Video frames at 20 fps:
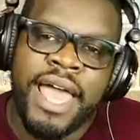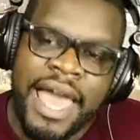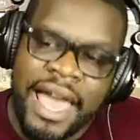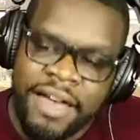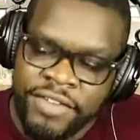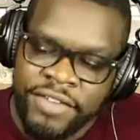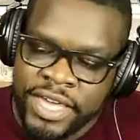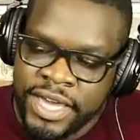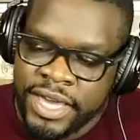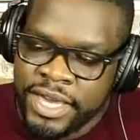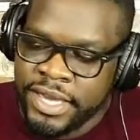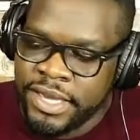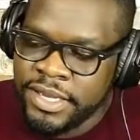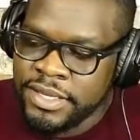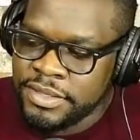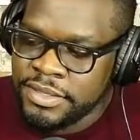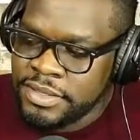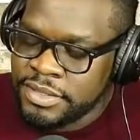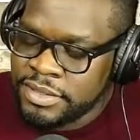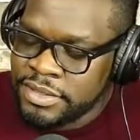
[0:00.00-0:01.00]

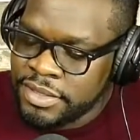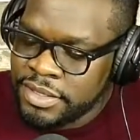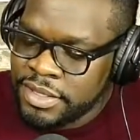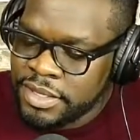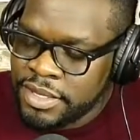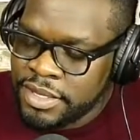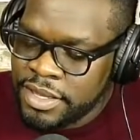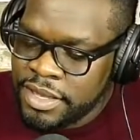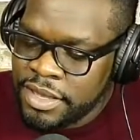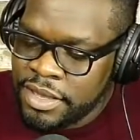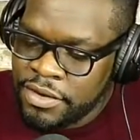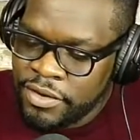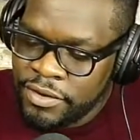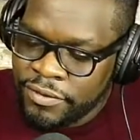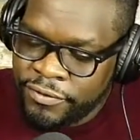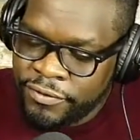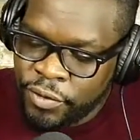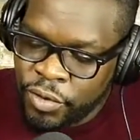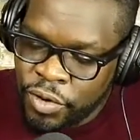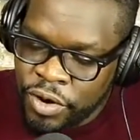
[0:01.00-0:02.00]
advocates
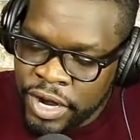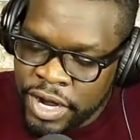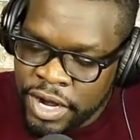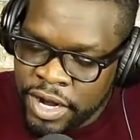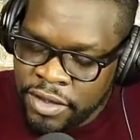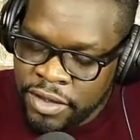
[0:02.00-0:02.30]
for